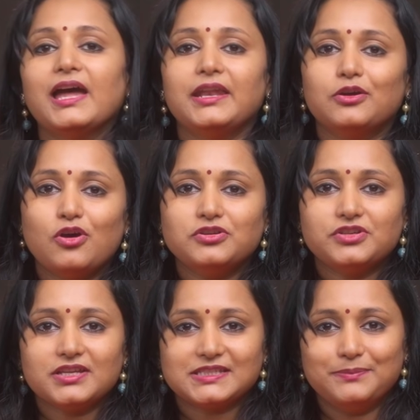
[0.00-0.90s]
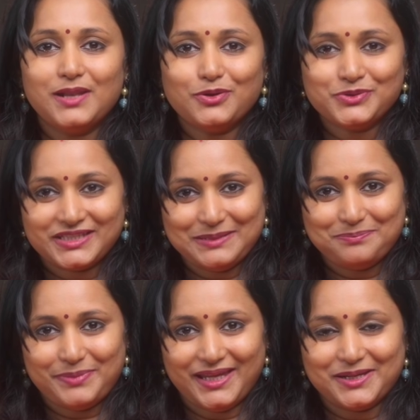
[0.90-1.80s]
and a contrast blouse in
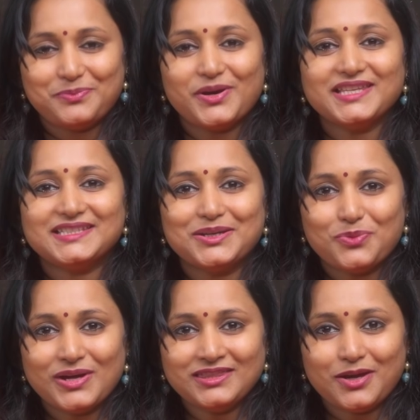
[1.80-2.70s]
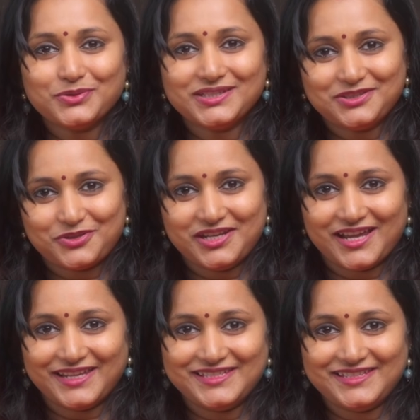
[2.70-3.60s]
pink priced at
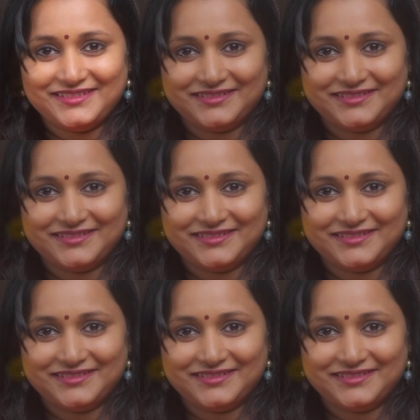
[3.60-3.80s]
1390.